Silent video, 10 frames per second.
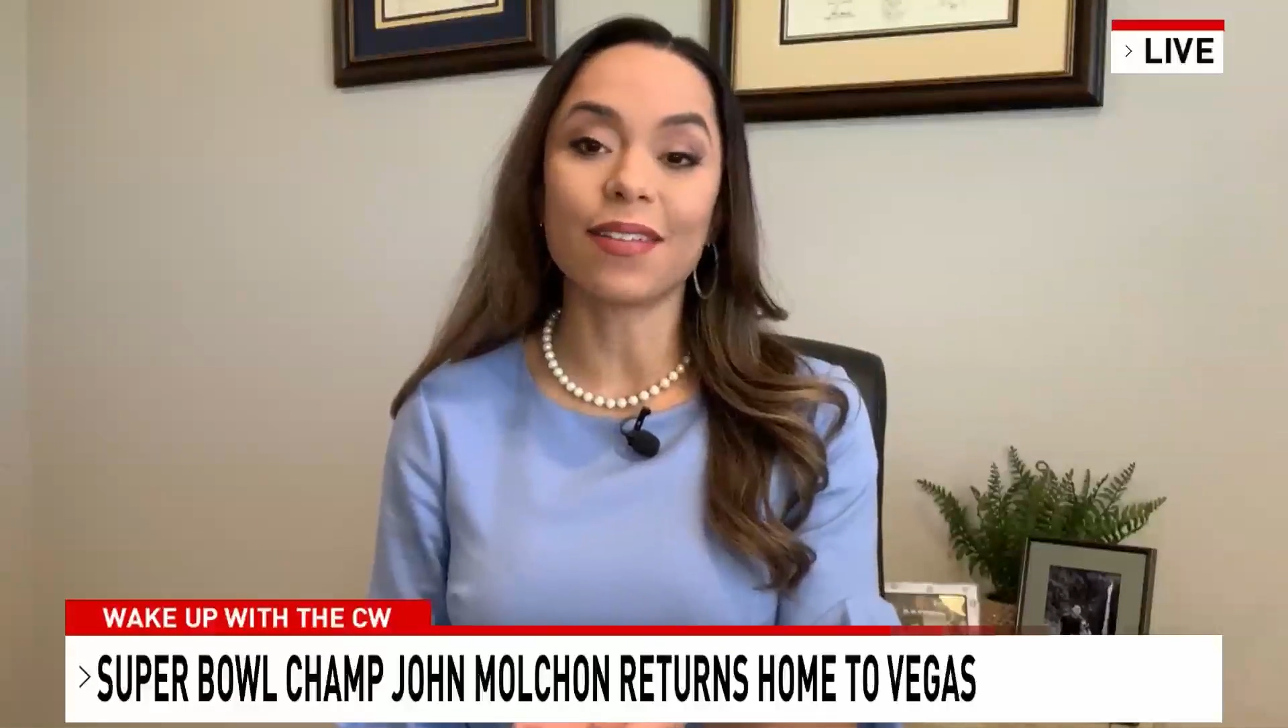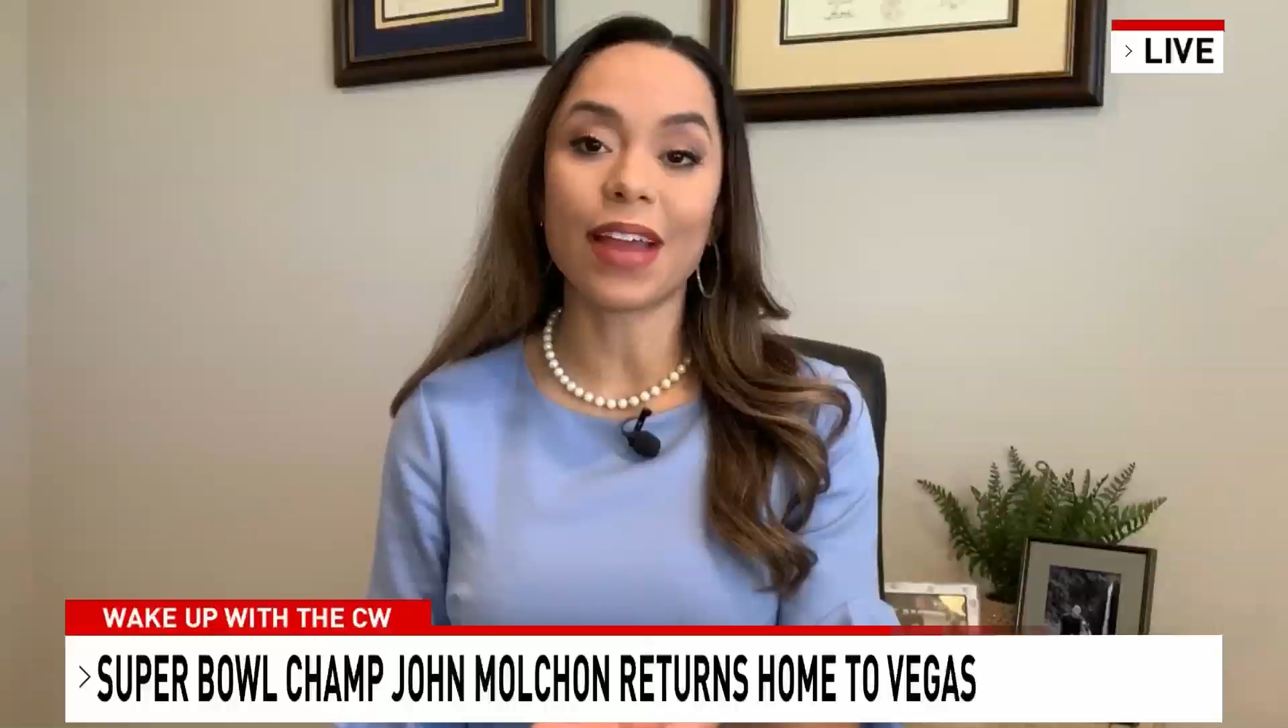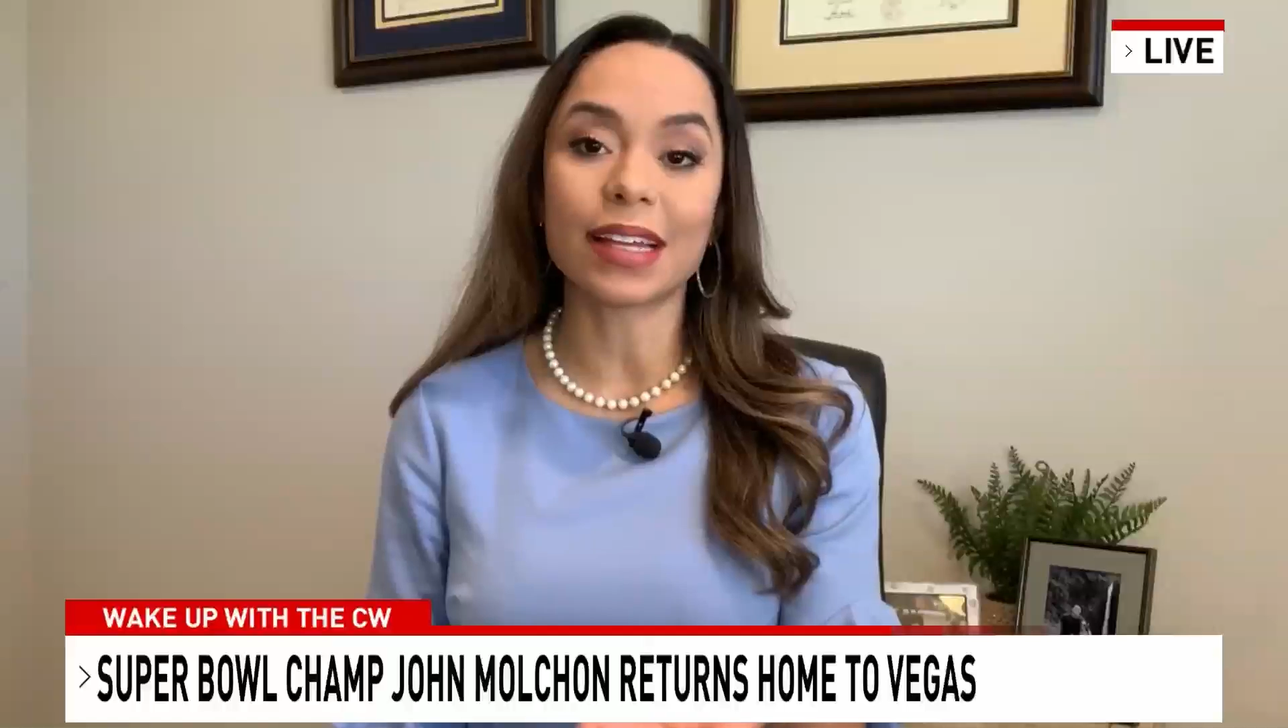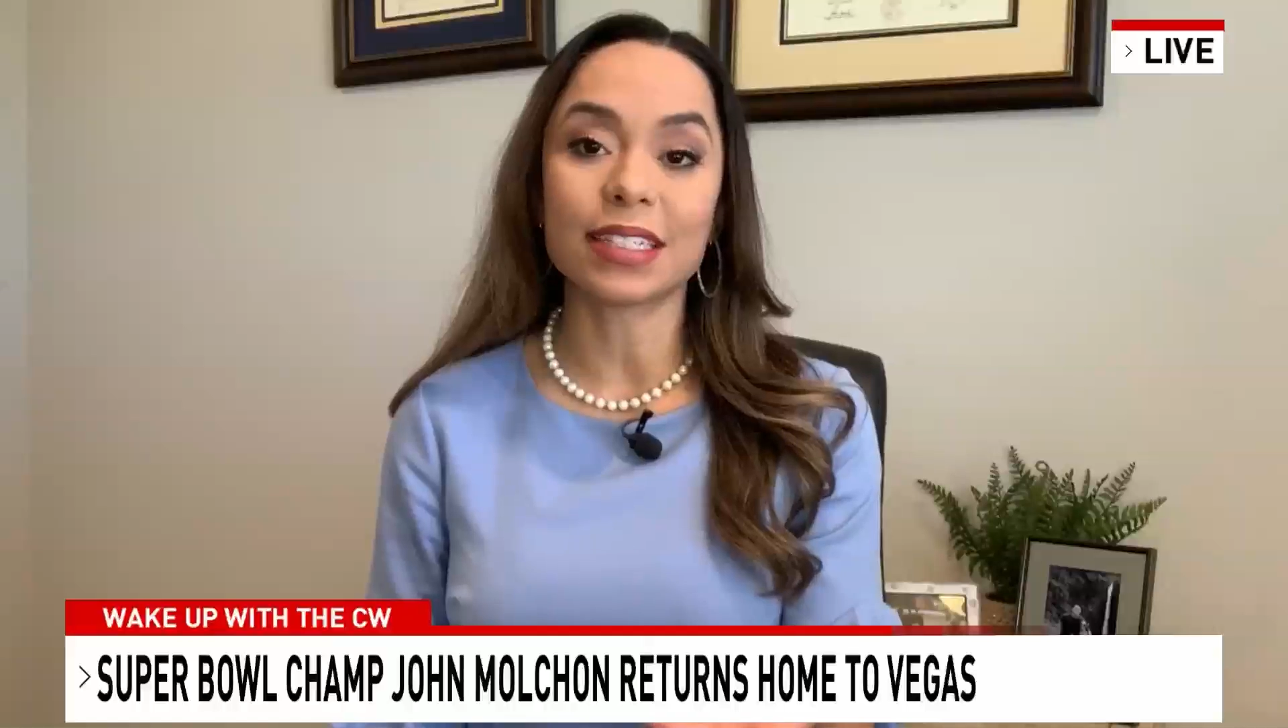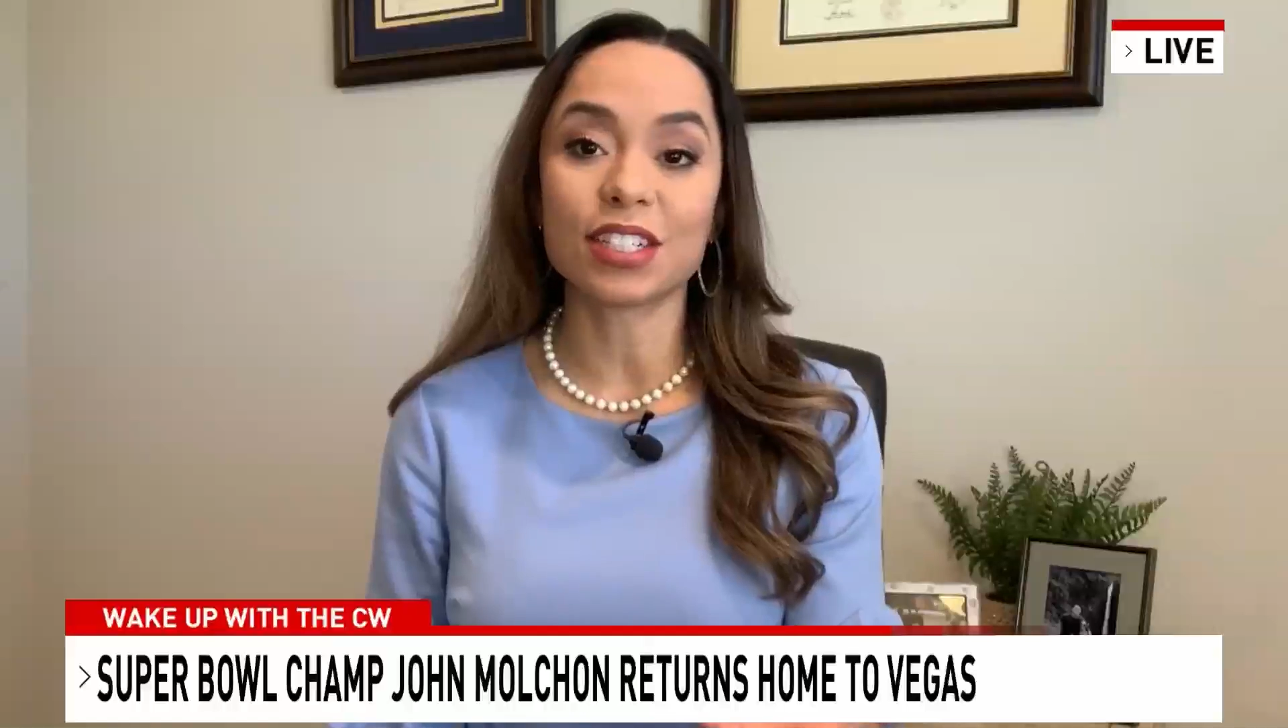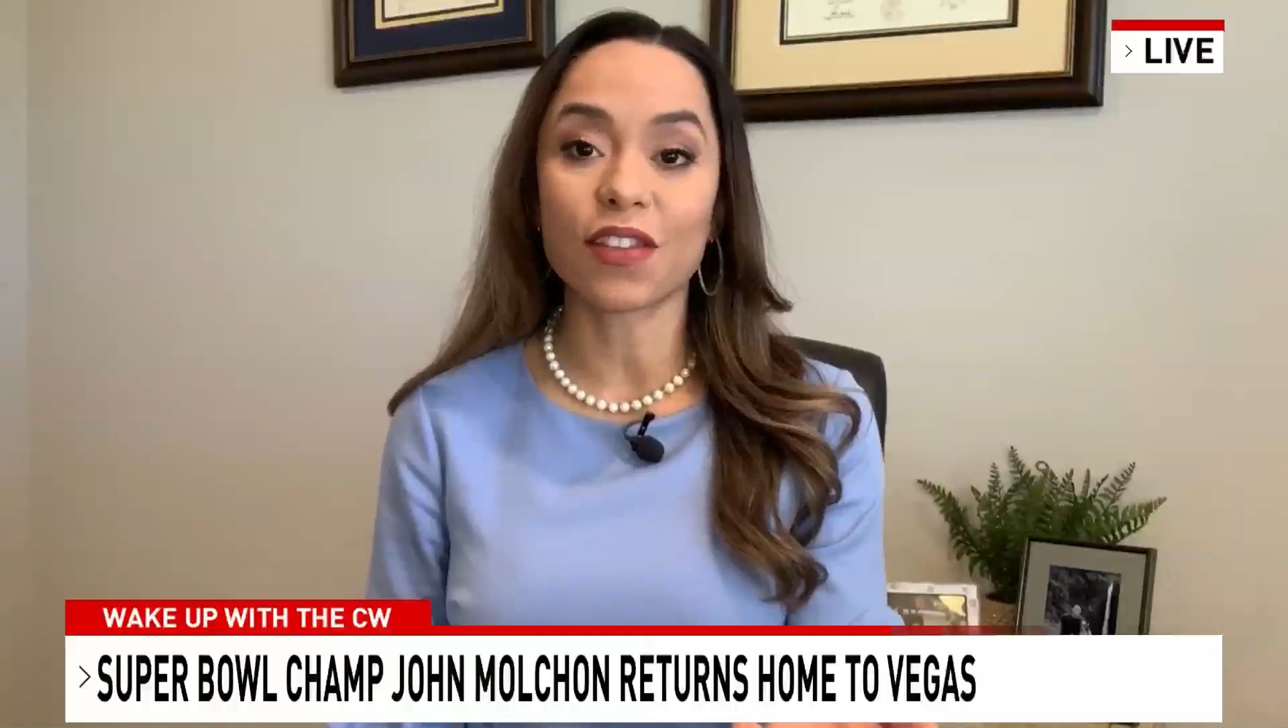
advantage